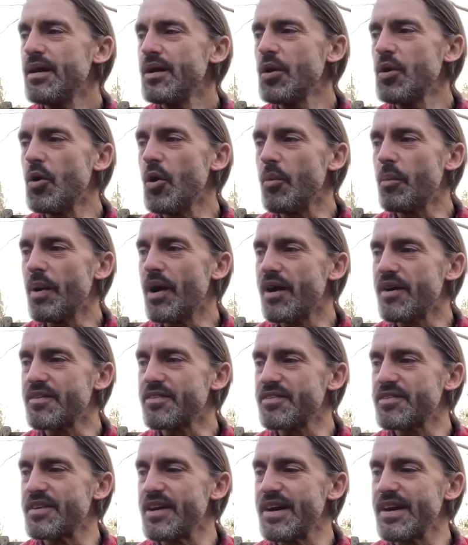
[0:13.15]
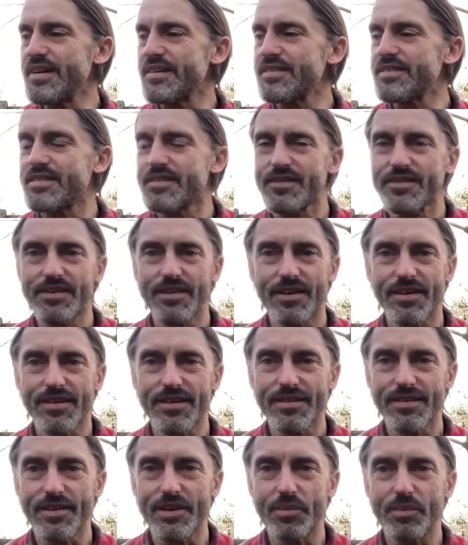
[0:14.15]
quarter past six, start
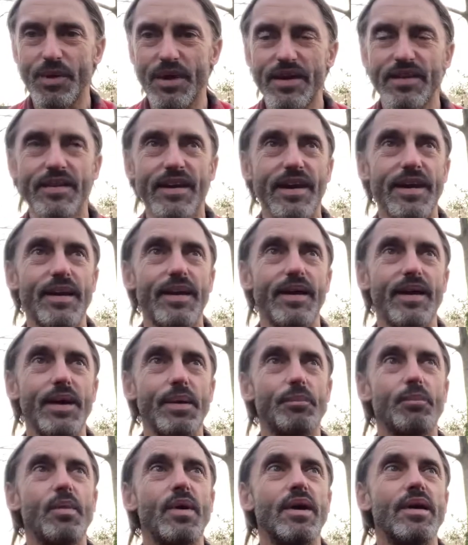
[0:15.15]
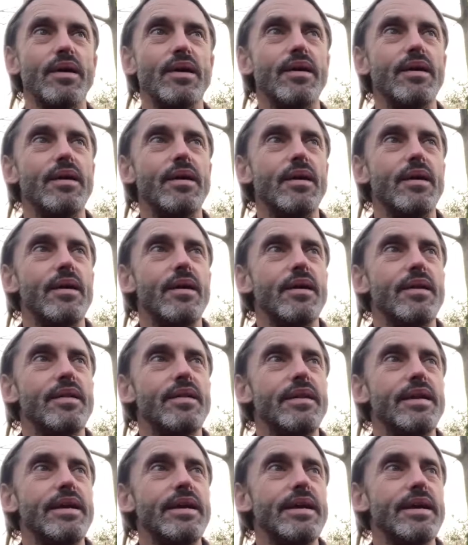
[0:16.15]
to see a bit of daylight.
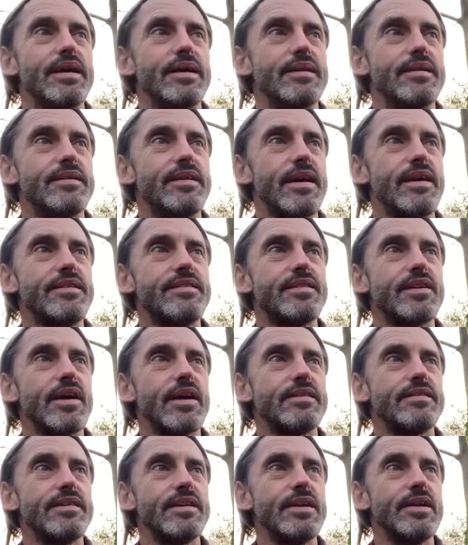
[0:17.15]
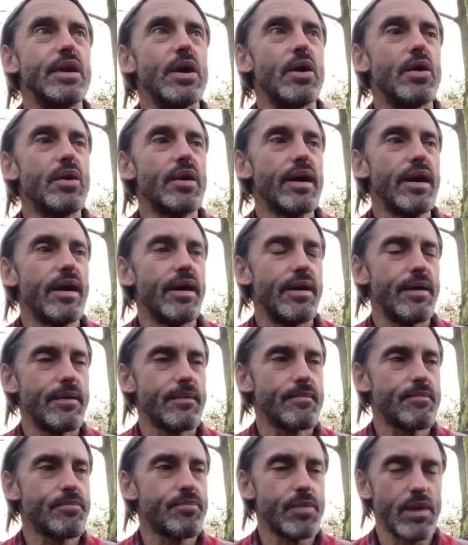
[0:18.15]
The days are getting longer,
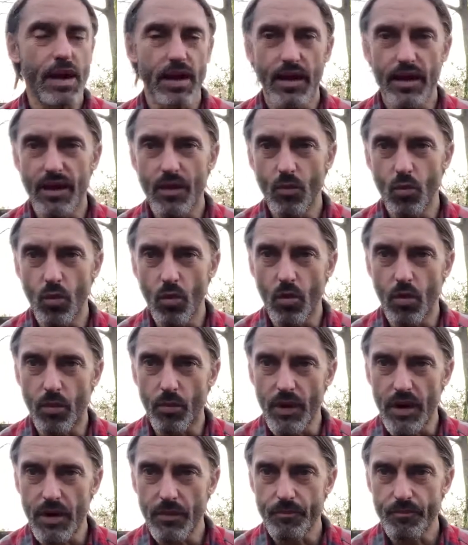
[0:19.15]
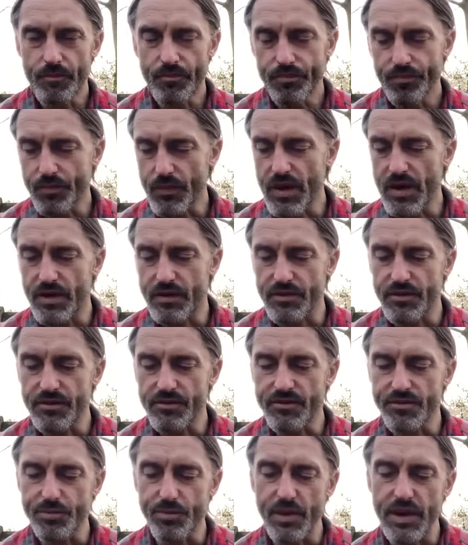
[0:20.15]
they're getting warmer and
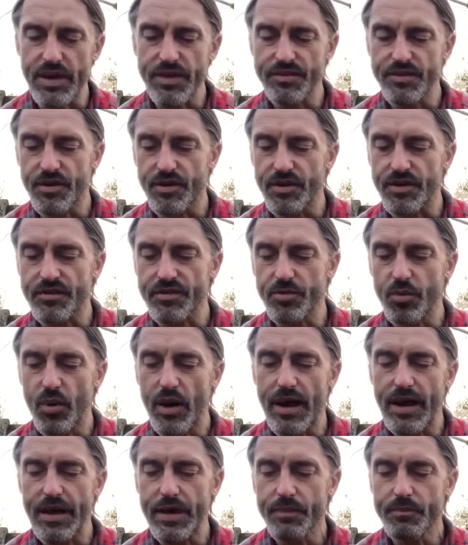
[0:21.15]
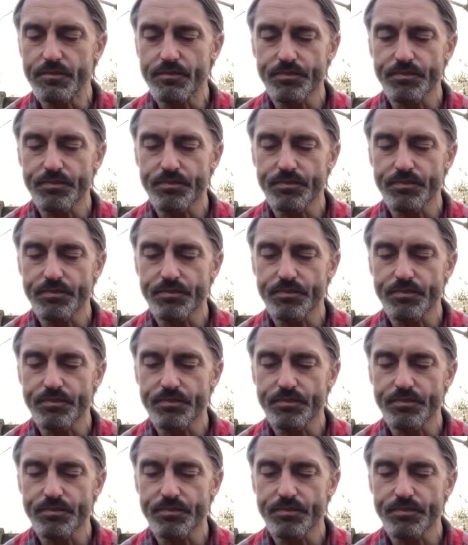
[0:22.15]
spring is on its way.